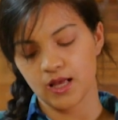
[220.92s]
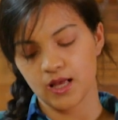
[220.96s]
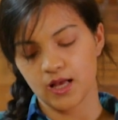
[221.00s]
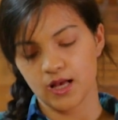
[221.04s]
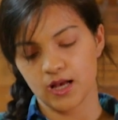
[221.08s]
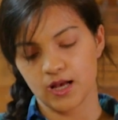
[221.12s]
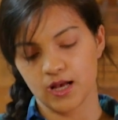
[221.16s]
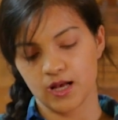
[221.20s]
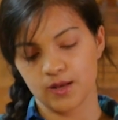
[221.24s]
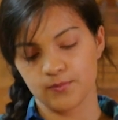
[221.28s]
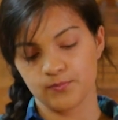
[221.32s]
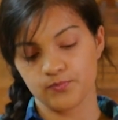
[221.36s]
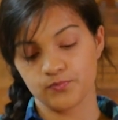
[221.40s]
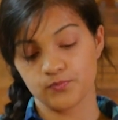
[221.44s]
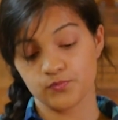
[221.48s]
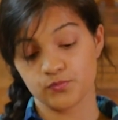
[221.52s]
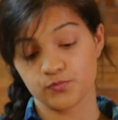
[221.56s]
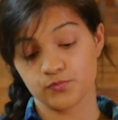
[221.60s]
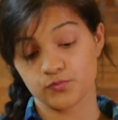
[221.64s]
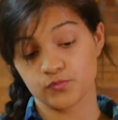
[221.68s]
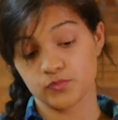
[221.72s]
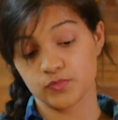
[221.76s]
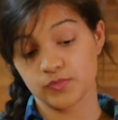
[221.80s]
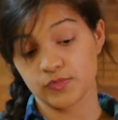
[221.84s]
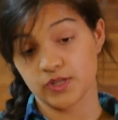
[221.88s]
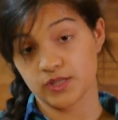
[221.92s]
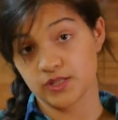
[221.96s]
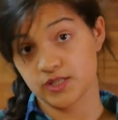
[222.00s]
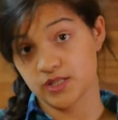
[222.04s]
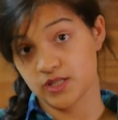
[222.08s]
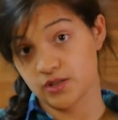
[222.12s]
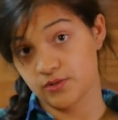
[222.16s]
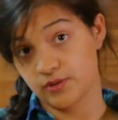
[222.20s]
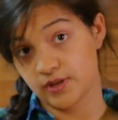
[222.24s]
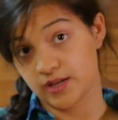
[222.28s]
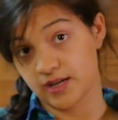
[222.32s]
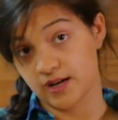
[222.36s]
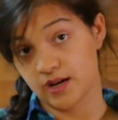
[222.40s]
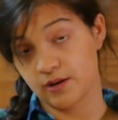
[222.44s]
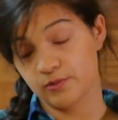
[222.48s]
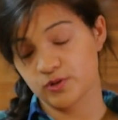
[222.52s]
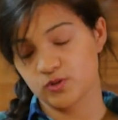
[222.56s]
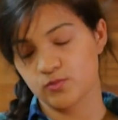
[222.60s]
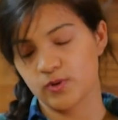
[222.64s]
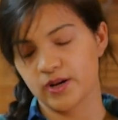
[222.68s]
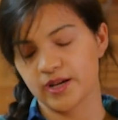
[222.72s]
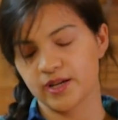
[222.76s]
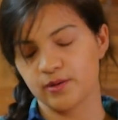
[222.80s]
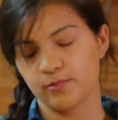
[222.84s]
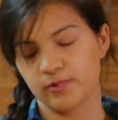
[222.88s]
Um, so yeah, I was
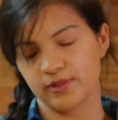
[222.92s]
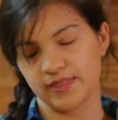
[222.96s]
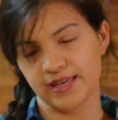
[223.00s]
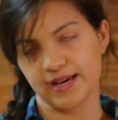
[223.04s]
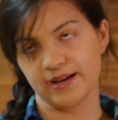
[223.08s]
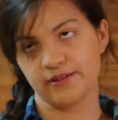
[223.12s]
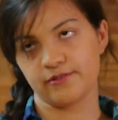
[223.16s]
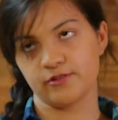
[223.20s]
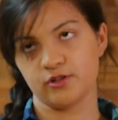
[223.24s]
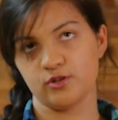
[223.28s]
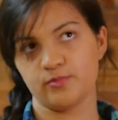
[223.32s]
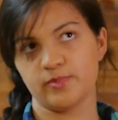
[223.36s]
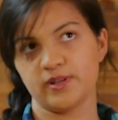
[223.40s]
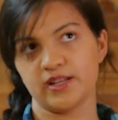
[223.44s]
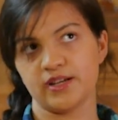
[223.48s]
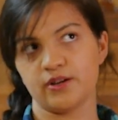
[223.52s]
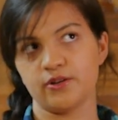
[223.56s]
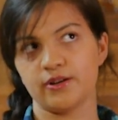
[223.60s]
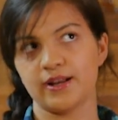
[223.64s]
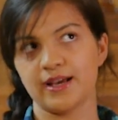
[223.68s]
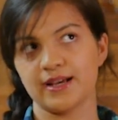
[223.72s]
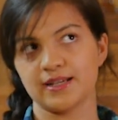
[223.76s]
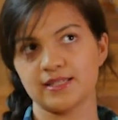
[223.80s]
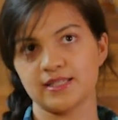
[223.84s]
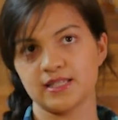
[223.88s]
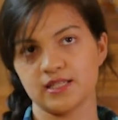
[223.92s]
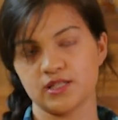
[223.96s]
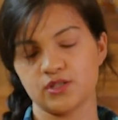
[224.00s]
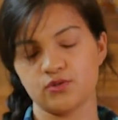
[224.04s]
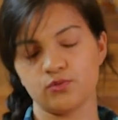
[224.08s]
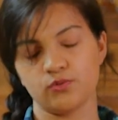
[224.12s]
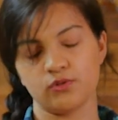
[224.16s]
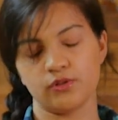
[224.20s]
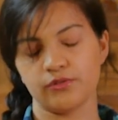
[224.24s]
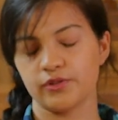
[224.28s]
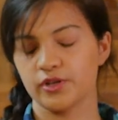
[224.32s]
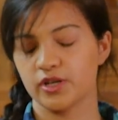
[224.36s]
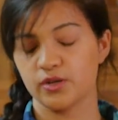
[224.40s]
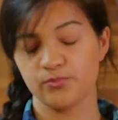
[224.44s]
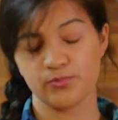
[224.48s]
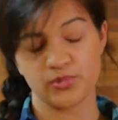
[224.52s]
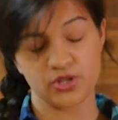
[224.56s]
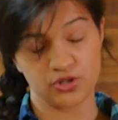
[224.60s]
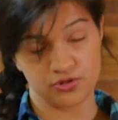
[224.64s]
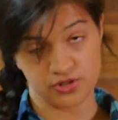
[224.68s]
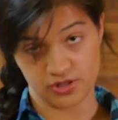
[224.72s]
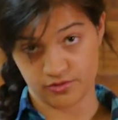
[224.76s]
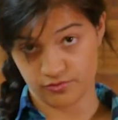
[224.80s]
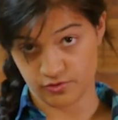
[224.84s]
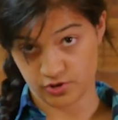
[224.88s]
working with that group and I got access to all of the
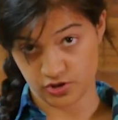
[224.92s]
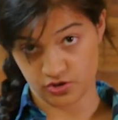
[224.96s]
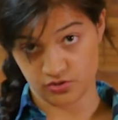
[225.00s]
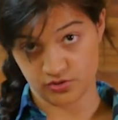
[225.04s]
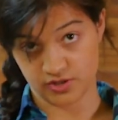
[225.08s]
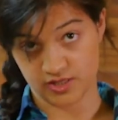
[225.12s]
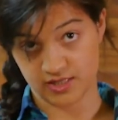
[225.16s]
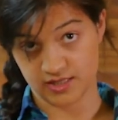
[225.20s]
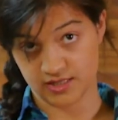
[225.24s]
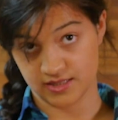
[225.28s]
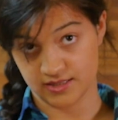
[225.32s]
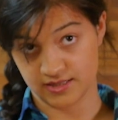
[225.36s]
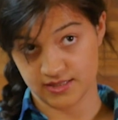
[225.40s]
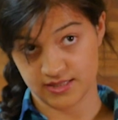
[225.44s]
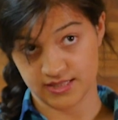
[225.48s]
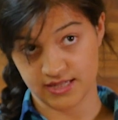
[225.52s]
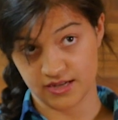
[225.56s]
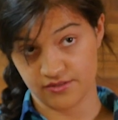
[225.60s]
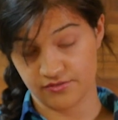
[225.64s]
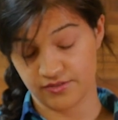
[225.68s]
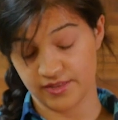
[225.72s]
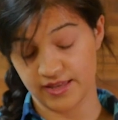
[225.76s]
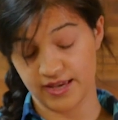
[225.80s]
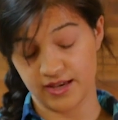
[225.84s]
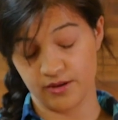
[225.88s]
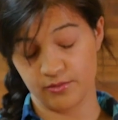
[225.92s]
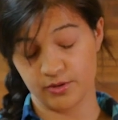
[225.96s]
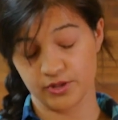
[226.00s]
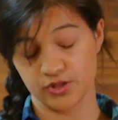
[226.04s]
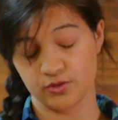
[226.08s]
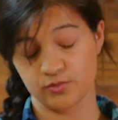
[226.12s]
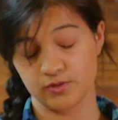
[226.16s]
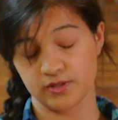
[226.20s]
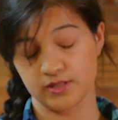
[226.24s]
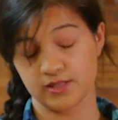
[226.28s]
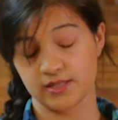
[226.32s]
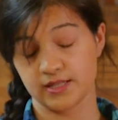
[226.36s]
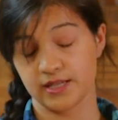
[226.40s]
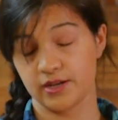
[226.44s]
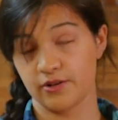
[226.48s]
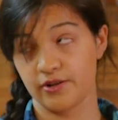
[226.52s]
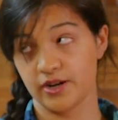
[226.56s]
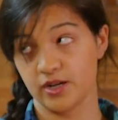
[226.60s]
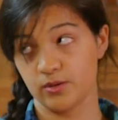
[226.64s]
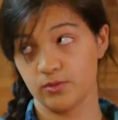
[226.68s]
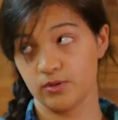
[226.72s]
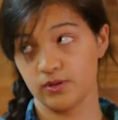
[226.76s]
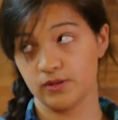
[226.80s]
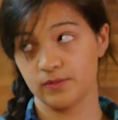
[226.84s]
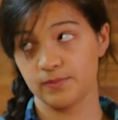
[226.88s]
computing resources and stuff there, which was
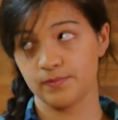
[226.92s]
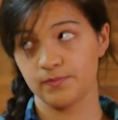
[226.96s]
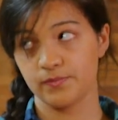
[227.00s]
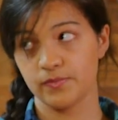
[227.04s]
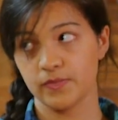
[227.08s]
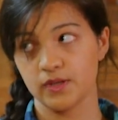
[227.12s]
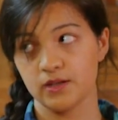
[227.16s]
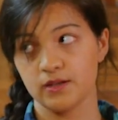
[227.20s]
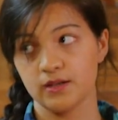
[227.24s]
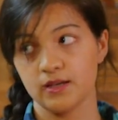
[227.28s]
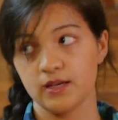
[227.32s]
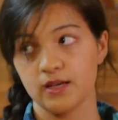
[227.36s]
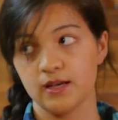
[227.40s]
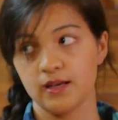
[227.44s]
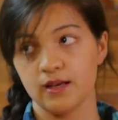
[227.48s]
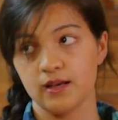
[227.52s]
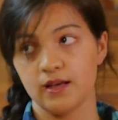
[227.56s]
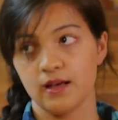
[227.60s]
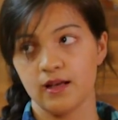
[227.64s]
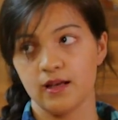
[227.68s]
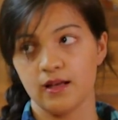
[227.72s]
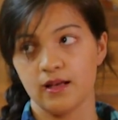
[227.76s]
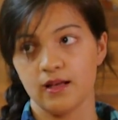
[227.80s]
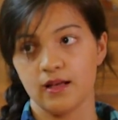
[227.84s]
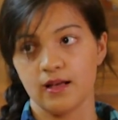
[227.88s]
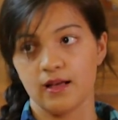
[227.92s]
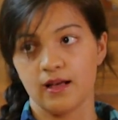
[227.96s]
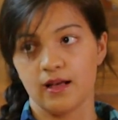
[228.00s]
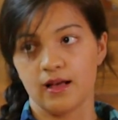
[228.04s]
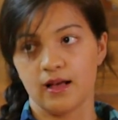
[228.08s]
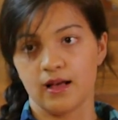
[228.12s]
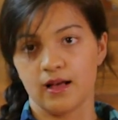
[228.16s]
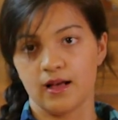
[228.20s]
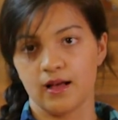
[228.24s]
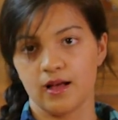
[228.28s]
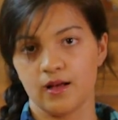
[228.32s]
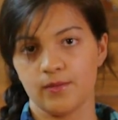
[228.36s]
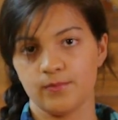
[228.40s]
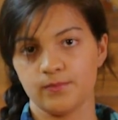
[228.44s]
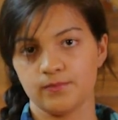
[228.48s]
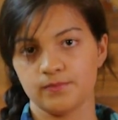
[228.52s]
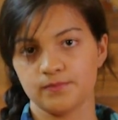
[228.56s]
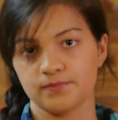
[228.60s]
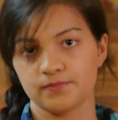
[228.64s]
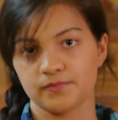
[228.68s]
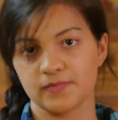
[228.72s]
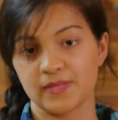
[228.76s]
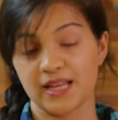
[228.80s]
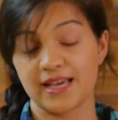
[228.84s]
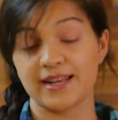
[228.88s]
incredible.
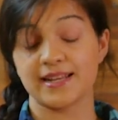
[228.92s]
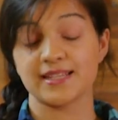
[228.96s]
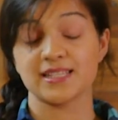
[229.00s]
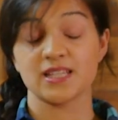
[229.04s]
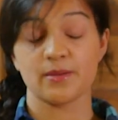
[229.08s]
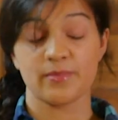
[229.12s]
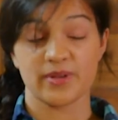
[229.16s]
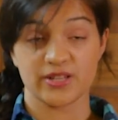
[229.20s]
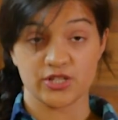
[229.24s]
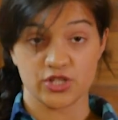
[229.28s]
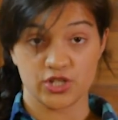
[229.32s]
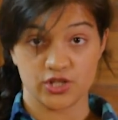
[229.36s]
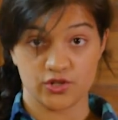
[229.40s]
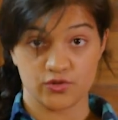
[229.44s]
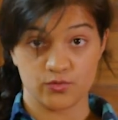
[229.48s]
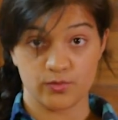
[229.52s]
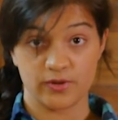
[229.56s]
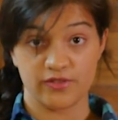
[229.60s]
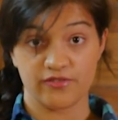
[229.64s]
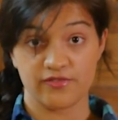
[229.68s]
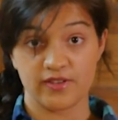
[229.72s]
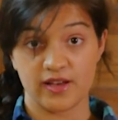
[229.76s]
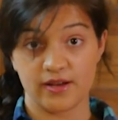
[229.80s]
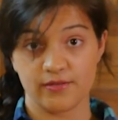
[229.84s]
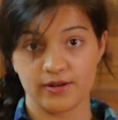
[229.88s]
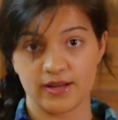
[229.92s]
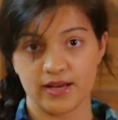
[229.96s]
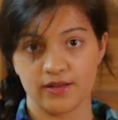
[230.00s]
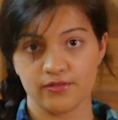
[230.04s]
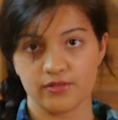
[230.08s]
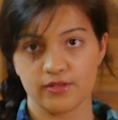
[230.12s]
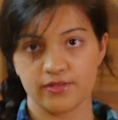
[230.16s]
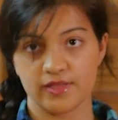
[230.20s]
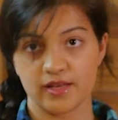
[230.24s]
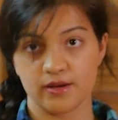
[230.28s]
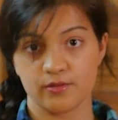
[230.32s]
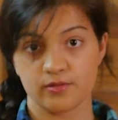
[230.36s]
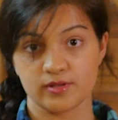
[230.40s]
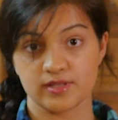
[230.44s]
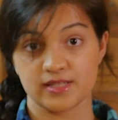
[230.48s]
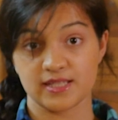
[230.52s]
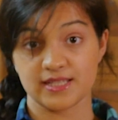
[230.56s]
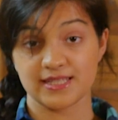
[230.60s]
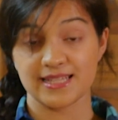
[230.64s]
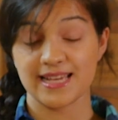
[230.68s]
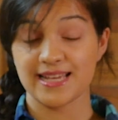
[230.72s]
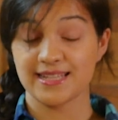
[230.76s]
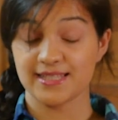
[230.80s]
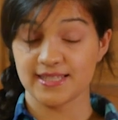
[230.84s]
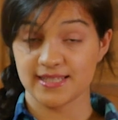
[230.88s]
Um, and as I mentioned, we found out that there was
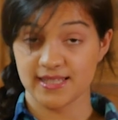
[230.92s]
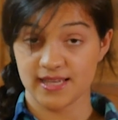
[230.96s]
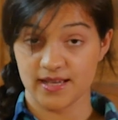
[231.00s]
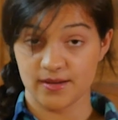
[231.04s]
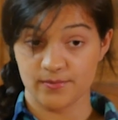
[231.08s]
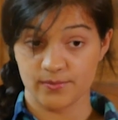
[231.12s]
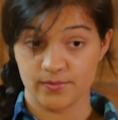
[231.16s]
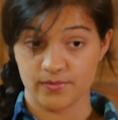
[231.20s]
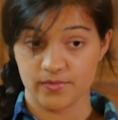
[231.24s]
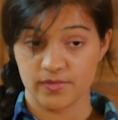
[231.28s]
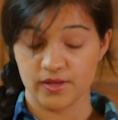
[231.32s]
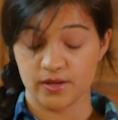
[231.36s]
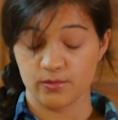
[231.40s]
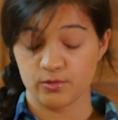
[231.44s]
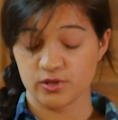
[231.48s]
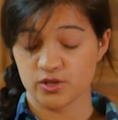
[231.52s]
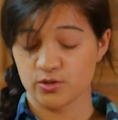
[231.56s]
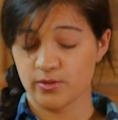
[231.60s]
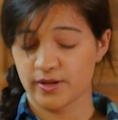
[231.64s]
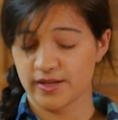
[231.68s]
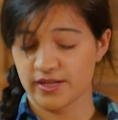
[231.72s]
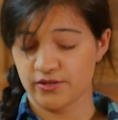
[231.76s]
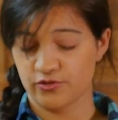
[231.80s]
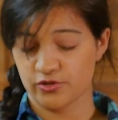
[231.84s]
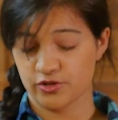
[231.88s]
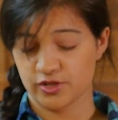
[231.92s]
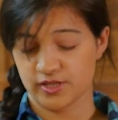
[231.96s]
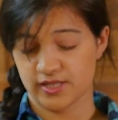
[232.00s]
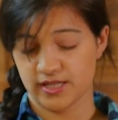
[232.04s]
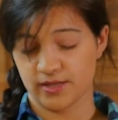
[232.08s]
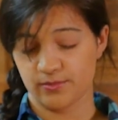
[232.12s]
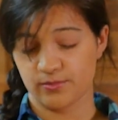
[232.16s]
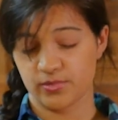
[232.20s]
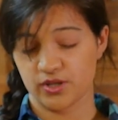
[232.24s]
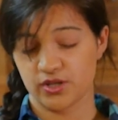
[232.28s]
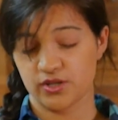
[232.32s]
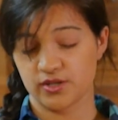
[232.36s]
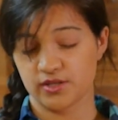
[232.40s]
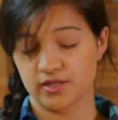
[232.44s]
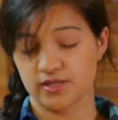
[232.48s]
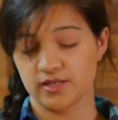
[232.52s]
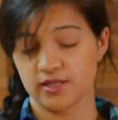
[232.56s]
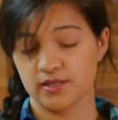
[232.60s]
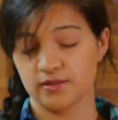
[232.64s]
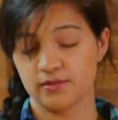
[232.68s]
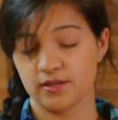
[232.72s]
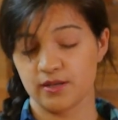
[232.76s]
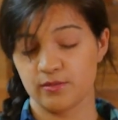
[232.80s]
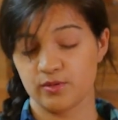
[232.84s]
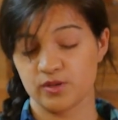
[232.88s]
this enzyme that was quite interesting
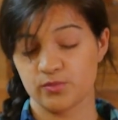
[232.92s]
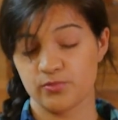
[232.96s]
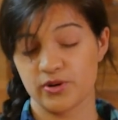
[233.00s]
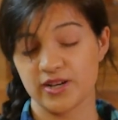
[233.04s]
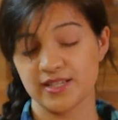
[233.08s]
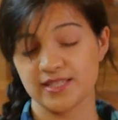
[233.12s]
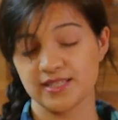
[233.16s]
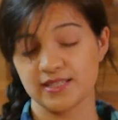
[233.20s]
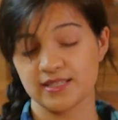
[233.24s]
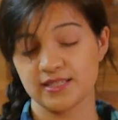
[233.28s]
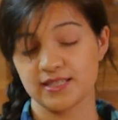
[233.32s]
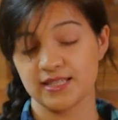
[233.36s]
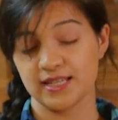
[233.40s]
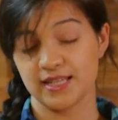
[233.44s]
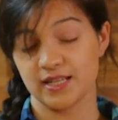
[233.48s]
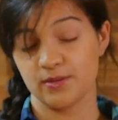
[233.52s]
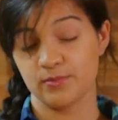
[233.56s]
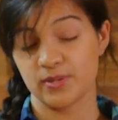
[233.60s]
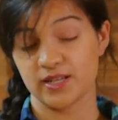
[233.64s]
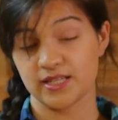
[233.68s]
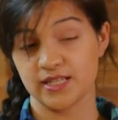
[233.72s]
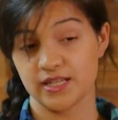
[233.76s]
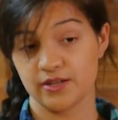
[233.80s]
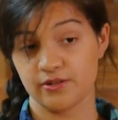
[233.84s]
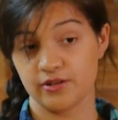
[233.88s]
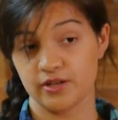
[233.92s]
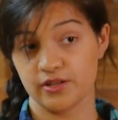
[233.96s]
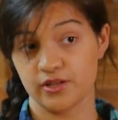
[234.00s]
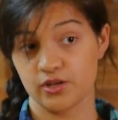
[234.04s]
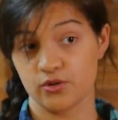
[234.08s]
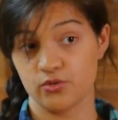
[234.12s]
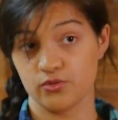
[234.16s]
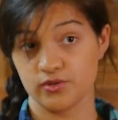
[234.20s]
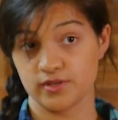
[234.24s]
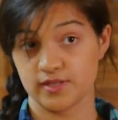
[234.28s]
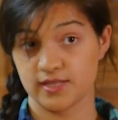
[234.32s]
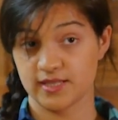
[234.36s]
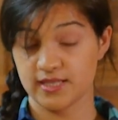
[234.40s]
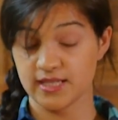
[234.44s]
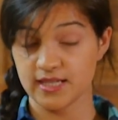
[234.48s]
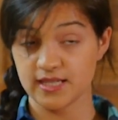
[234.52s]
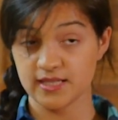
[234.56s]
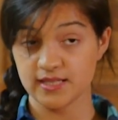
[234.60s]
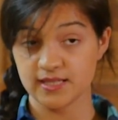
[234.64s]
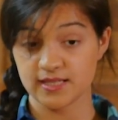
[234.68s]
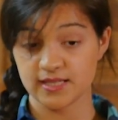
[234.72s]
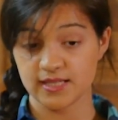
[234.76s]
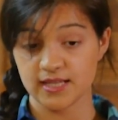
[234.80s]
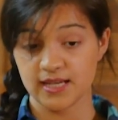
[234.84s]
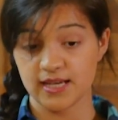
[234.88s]
because it was present in bacteria that cause
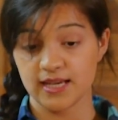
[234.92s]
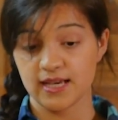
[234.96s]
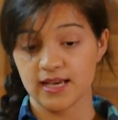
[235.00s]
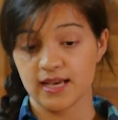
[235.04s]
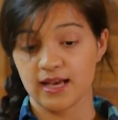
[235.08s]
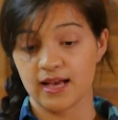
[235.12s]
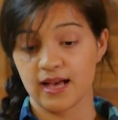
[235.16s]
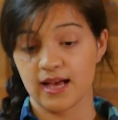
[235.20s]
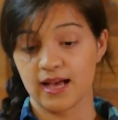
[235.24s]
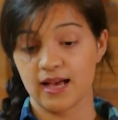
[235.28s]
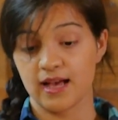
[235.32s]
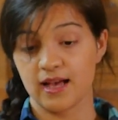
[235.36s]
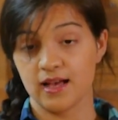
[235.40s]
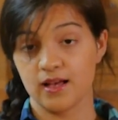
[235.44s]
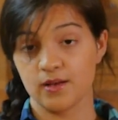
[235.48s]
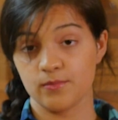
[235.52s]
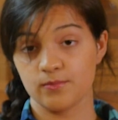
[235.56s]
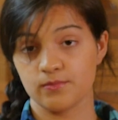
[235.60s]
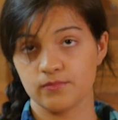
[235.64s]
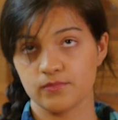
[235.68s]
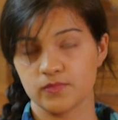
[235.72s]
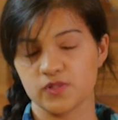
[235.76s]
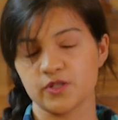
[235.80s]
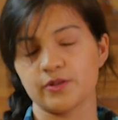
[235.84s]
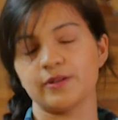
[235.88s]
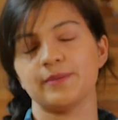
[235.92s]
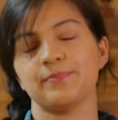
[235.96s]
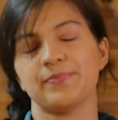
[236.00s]
disease uh, sorry,